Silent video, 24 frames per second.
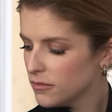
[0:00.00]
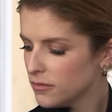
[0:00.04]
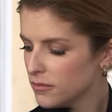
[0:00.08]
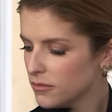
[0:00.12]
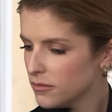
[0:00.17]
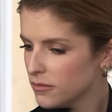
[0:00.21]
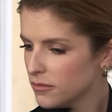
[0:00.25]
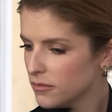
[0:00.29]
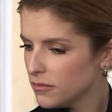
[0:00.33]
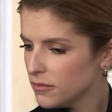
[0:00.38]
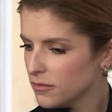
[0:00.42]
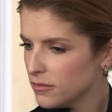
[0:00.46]

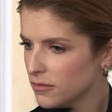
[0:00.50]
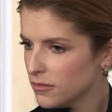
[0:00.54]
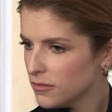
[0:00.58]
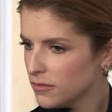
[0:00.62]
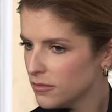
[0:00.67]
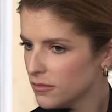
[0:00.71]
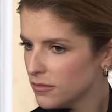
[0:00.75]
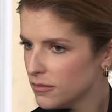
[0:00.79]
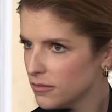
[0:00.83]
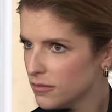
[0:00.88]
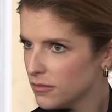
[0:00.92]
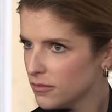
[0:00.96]

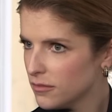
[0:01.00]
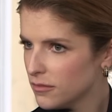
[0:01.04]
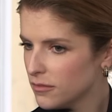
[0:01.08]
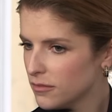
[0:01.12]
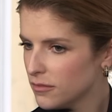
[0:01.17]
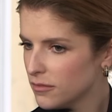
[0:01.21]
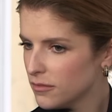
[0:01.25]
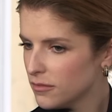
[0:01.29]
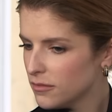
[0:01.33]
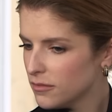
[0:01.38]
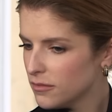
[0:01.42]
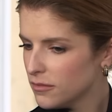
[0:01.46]

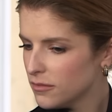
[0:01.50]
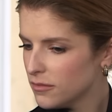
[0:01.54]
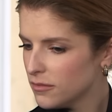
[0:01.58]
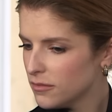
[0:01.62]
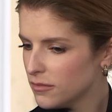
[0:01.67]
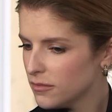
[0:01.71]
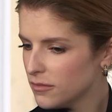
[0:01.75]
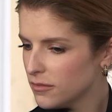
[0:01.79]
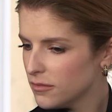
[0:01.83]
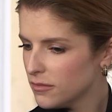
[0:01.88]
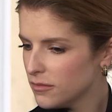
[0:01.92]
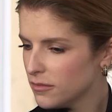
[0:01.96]

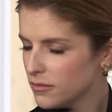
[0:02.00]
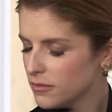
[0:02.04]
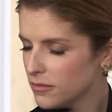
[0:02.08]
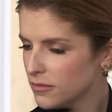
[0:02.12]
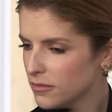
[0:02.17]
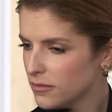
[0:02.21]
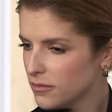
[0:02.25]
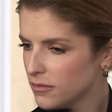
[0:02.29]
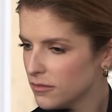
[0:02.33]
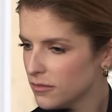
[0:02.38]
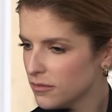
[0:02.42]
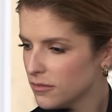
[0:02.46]

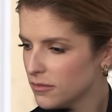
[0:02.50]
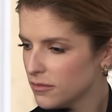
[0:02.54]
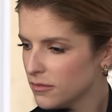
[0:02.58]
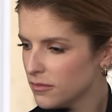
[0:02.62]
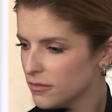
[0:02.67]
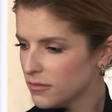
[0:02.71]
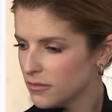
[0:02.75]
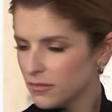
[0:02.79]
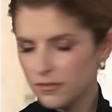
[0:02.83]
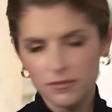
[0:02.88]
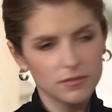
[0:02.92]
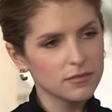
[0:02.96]

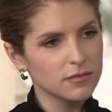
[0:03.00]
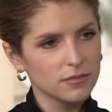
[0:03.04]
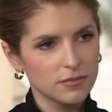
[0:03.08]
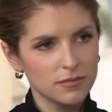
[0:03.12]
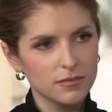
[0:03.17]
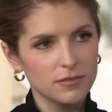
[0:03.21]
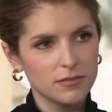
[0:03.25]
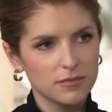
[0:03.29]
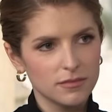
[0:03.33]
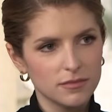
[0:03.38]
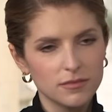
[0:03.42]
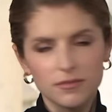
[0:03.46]

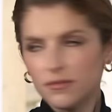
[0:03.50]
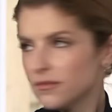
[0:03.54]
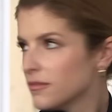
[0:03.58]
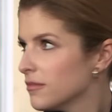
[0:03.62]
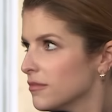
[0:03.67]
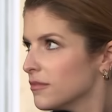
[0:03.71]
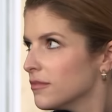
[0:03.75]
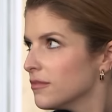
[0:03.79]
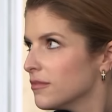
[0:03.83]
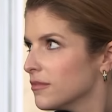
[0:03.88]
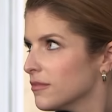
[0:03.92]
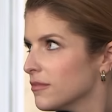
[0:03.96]

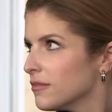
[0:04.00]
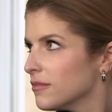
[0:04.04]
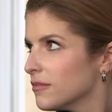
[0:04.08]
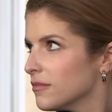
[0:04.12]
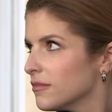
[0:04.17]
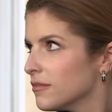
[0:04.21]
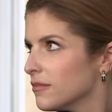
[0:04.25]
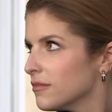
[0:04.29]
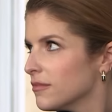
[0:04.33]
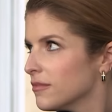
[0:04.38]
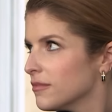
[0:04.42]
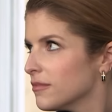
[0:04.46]

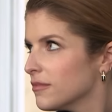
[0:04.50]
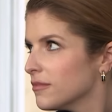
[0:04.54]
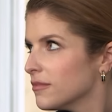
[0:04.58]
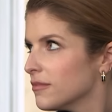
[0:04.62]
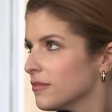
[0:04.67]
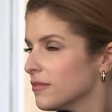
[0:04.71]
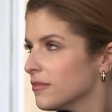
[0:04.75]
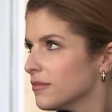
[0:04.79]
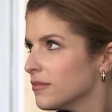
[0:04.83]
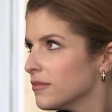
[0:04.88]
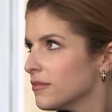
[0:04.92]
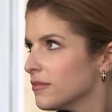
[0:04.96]

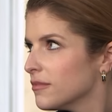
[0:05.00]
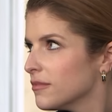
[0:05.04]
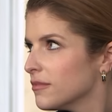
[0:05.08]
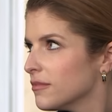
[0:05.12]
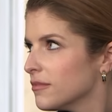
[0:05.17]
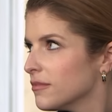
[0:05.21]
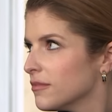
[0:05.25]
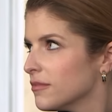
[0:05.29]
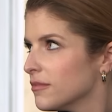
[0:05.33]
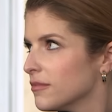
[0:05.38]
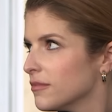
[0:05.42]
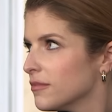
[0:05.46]

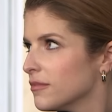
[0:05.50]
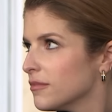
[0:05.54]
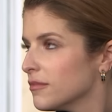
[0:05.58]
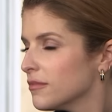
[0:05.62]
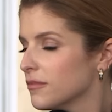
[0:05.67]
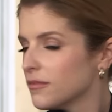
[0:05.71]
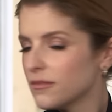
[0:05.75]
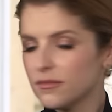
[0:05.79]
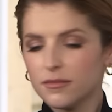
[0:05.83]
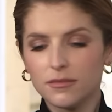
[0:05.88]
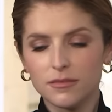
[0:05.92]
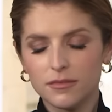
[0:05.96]

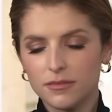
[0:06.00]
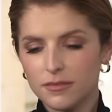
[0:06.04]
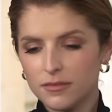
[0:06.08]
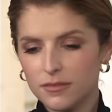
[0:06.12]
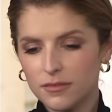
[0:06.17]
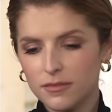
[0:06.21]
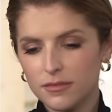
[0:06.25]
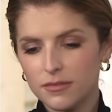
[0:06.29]
(not speaking)